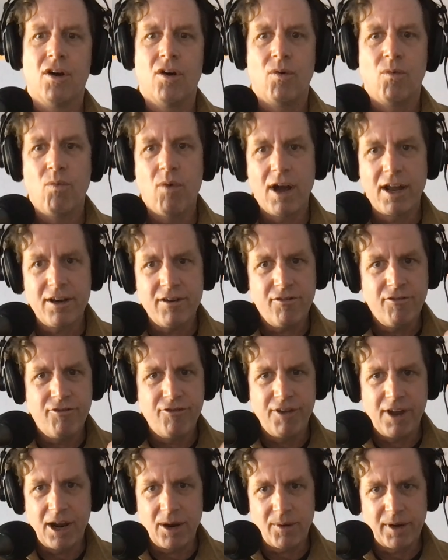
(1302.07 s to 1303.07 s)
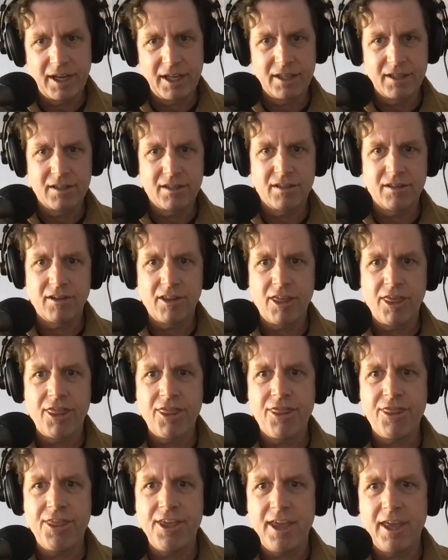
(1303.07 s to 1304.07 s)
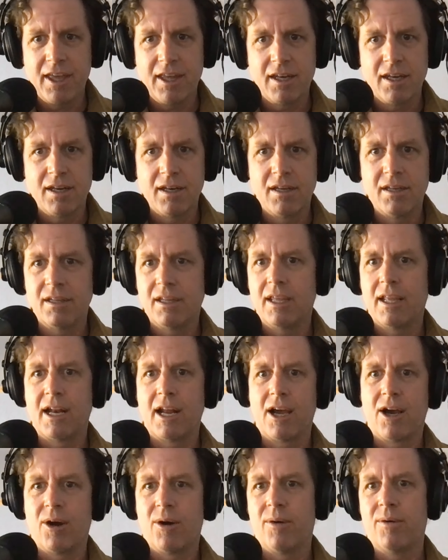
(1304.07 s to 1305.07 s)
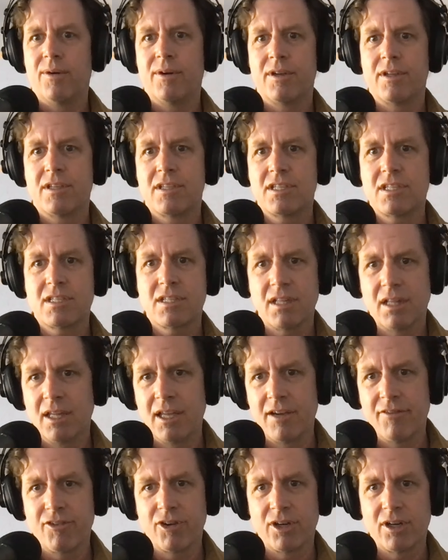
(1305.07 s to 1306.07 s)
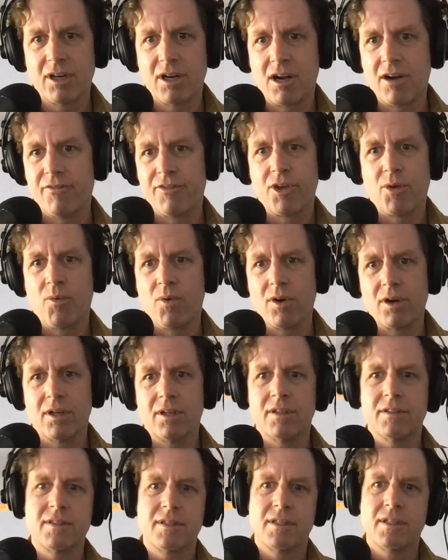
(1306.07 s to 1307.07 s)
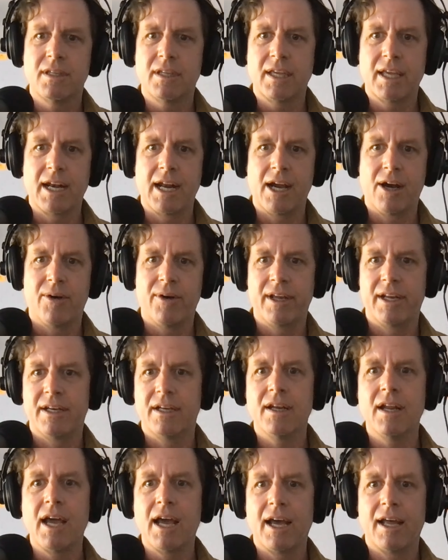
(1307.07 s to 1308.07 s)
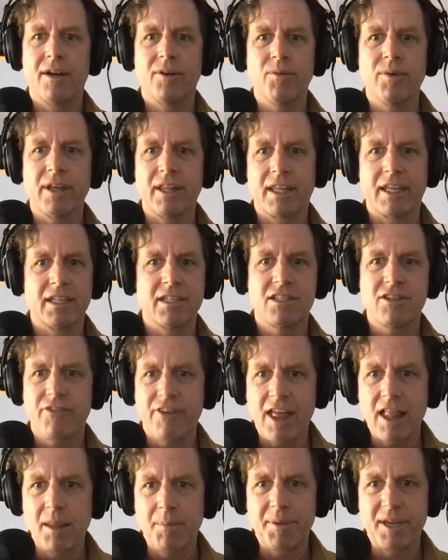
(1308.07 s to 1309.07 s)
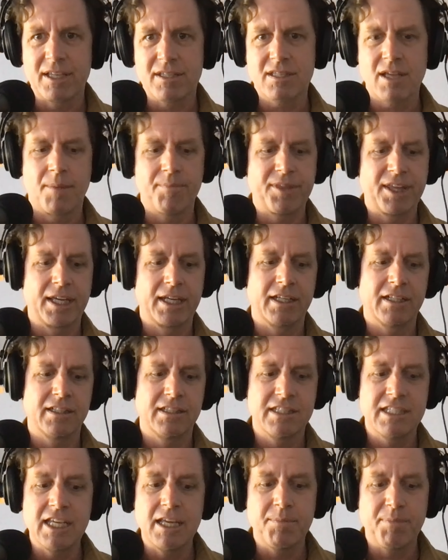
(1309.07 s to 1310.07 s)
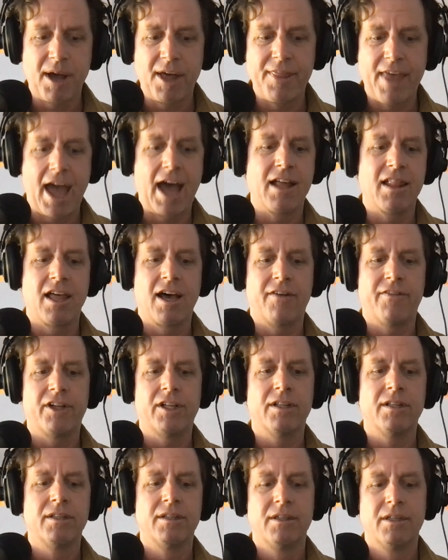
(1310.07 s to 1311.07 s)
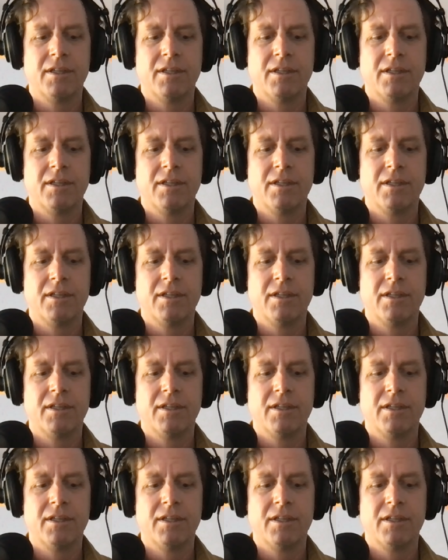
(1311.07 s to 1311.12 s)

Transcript: one very thin, sliver of the world, and really developing something deep on that level.